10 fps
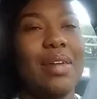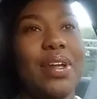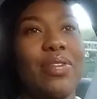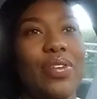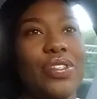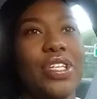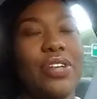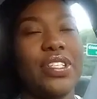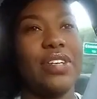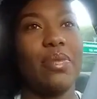being real
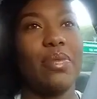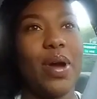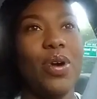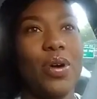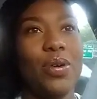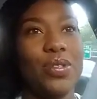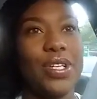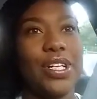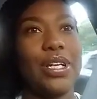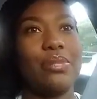secretive about who owns their
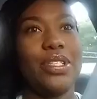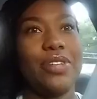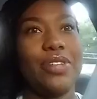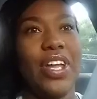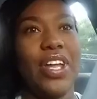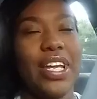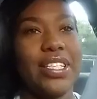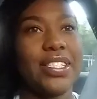damn Chick-fil-A's.